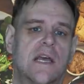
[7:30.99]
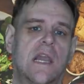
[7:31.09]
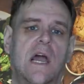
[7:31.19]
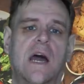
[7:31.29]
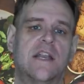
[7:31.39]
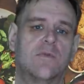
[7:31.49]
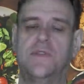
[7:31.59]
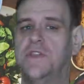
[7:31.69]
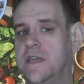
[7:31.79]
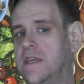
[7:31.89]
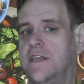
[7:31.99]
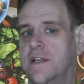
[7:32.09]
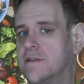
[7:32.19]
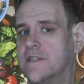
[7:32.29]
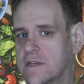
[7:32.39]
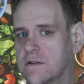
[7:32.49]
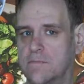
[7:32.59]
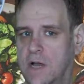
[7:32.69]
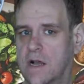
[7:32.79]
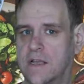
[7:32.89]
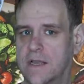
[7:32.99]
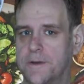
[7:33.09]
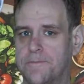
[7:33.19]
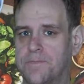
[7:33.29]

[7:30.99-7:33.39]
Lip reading: aligned with the EU single market.